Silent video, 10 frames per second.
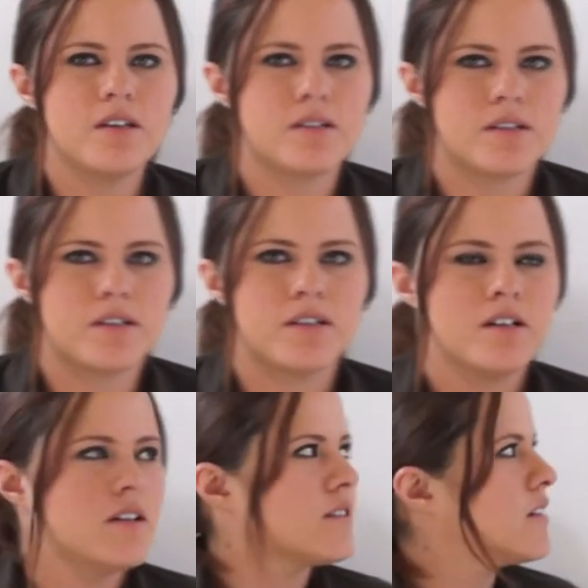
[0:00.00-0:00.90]
either.
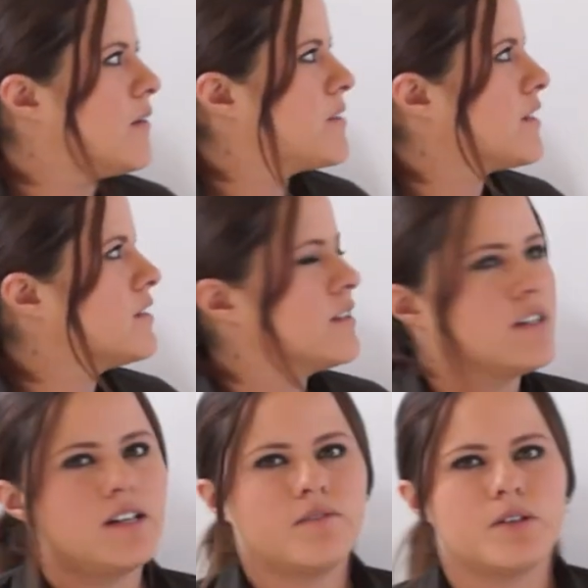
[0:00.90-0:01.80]
Subject
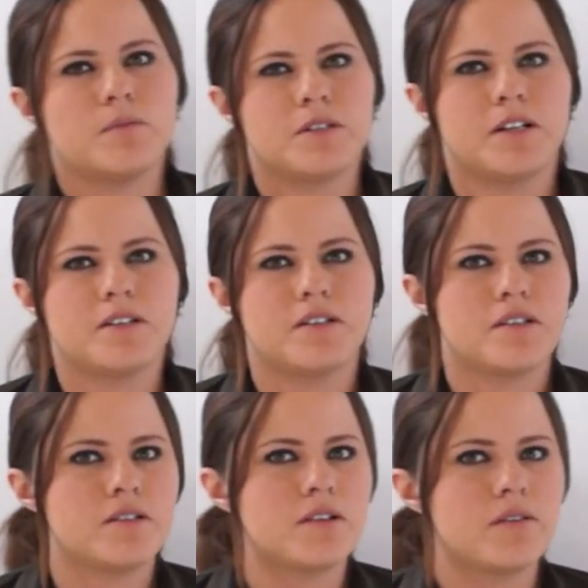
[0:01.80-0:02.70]
and verb
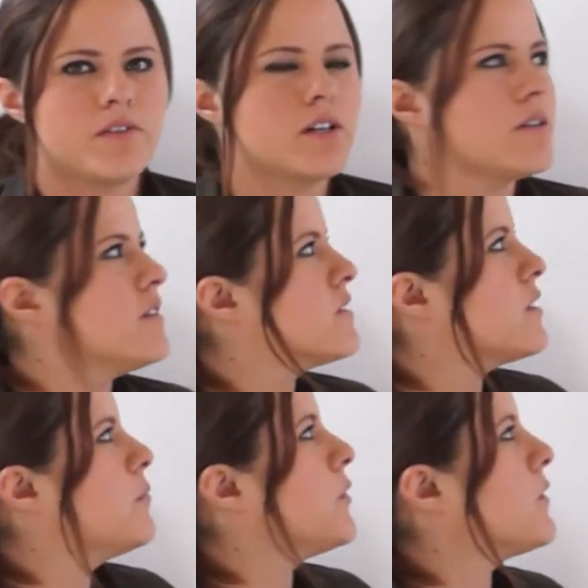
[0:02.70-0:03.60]
sentences are very
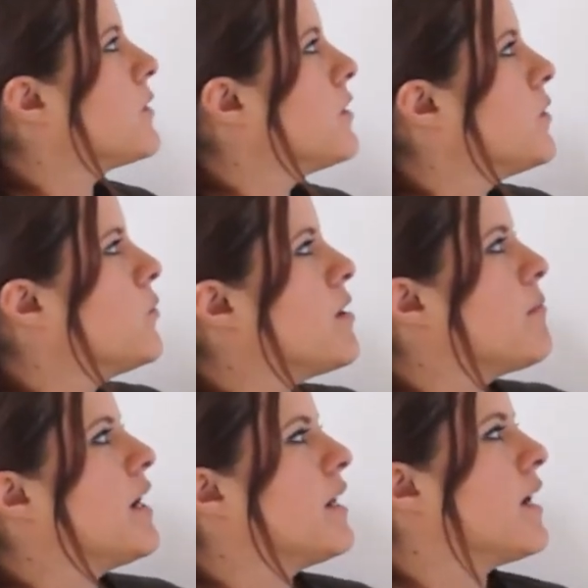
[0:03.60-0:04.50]
simple. We
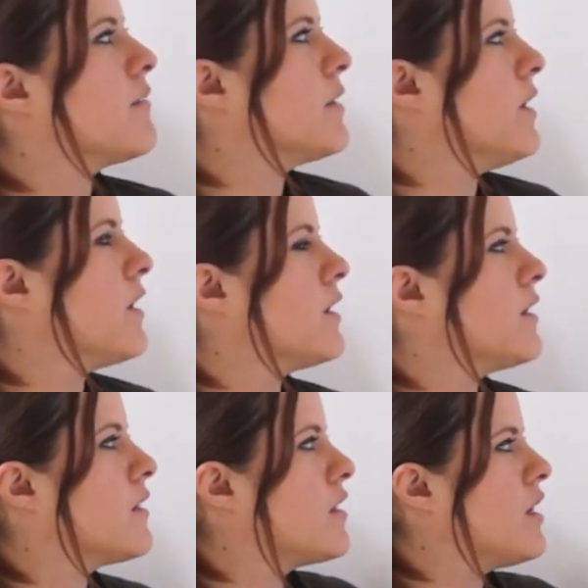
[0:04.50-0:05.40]
might have gone,
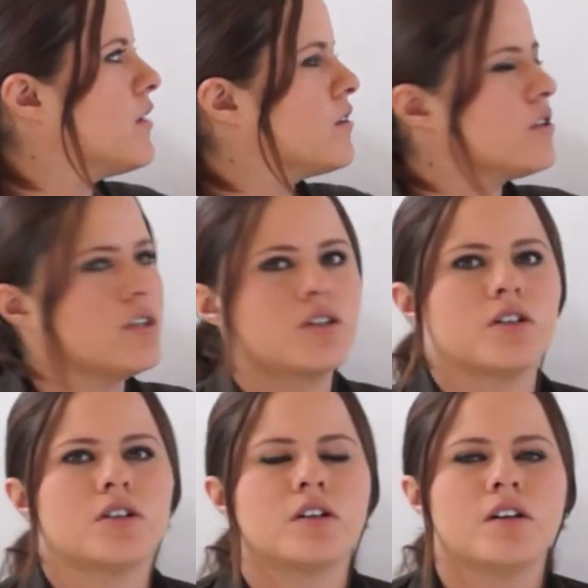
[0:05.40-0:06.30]
they
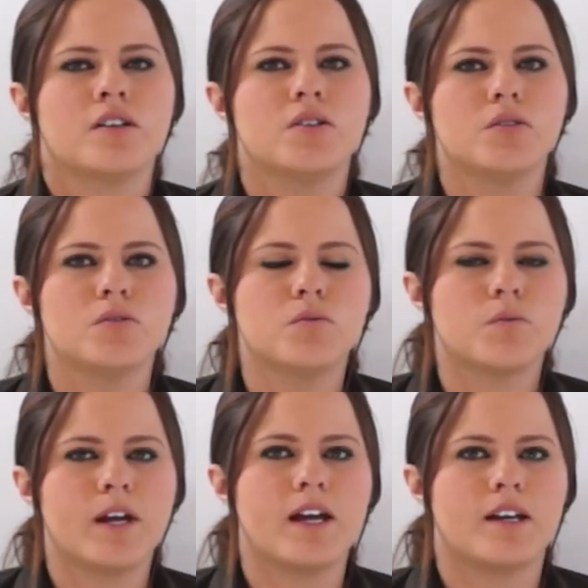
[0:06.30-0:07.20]
learned, you
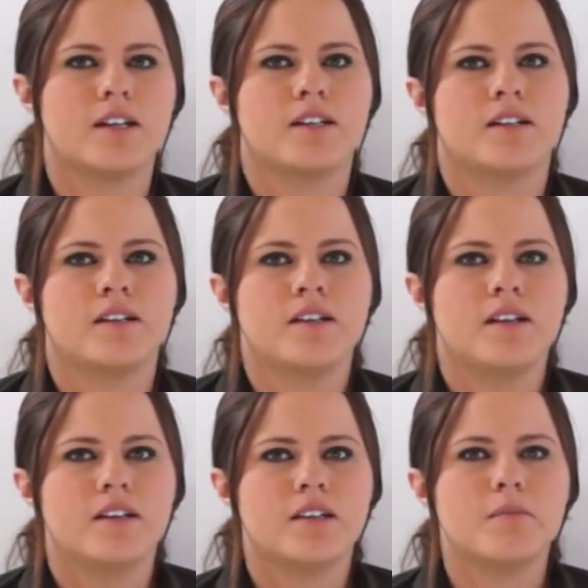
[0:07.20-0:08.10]
ran.
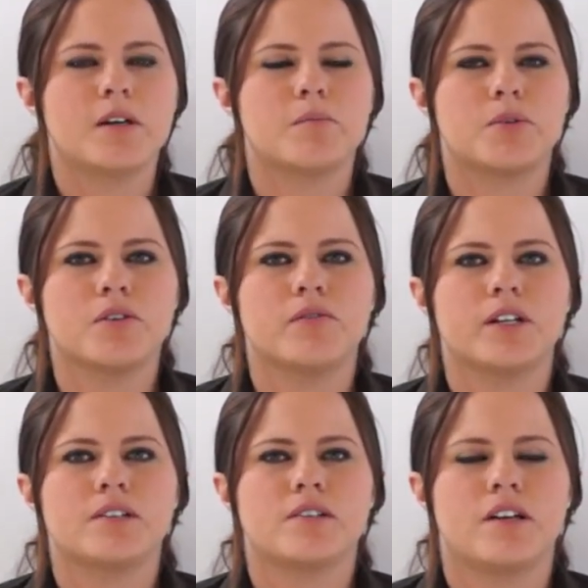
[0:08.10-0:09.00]
And they make
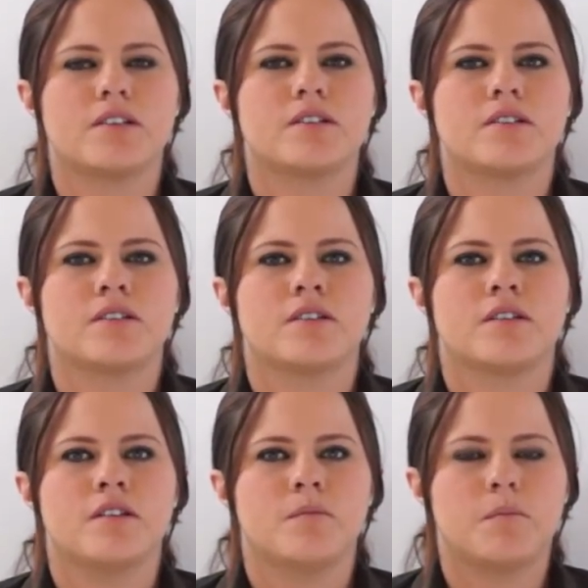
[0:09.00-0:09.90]
perfect sense
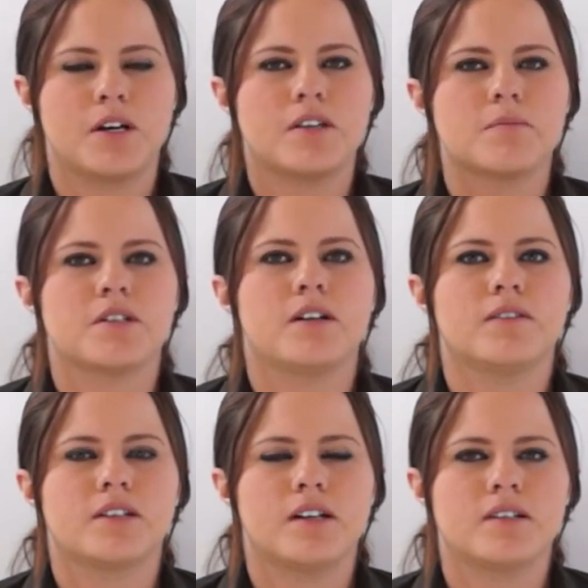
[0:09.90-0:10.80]
by
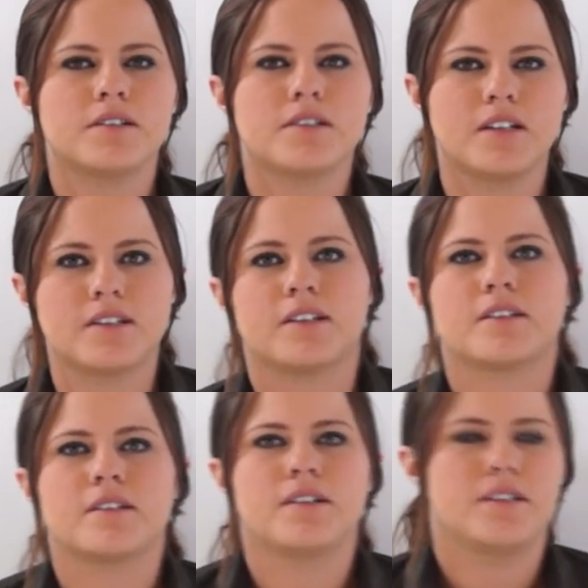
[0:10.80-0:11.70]
themselves as a
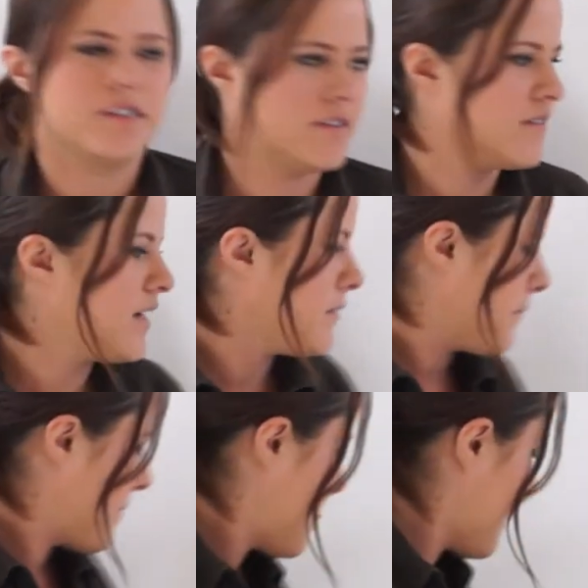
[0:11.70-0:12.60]
sentence. All right?